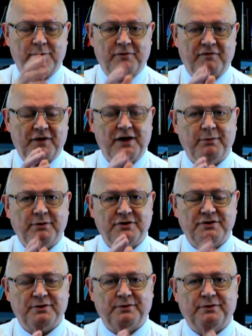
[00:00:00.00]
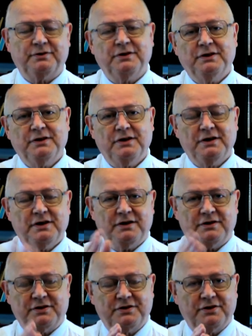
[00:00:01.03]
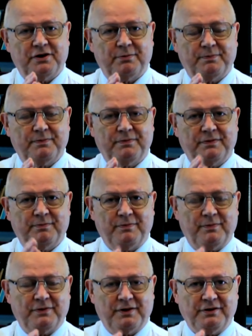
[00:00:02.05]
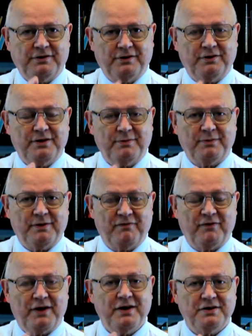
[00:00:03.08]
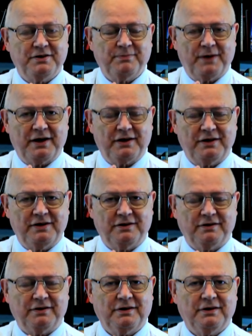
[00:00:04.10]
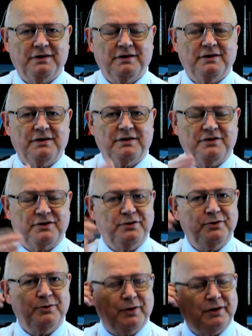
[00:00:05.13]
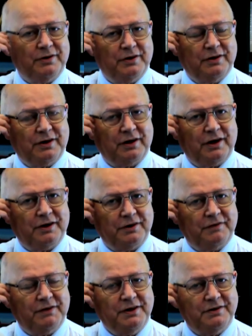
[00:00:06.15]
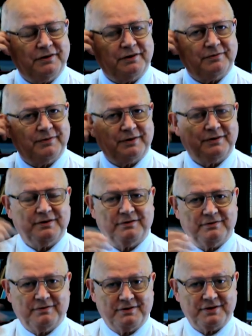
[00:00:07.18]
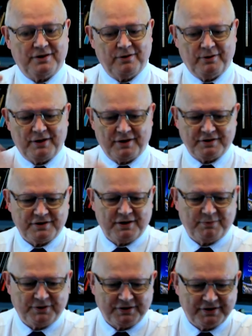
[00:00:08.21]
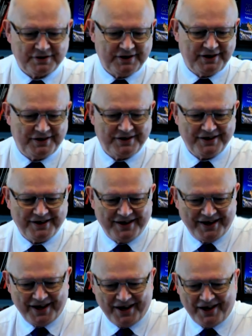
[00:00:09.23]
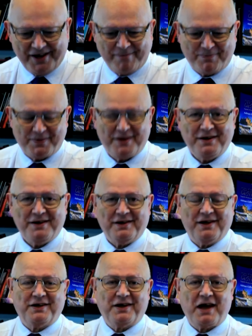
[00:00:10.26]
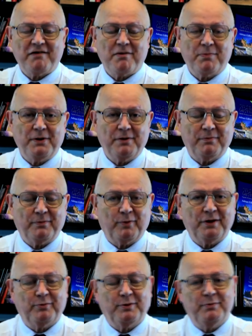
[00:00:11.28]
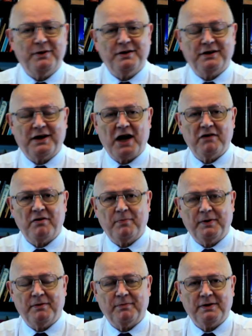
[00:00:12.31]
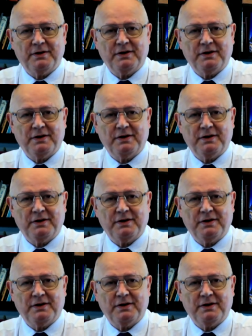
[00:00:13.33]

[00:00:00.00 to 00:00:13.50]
the flaming sword, to stop you know, him invading back in to the Garden of Eden. And that's a whole other subject, isn't it? And the cherubim, well, we meet the cherubim,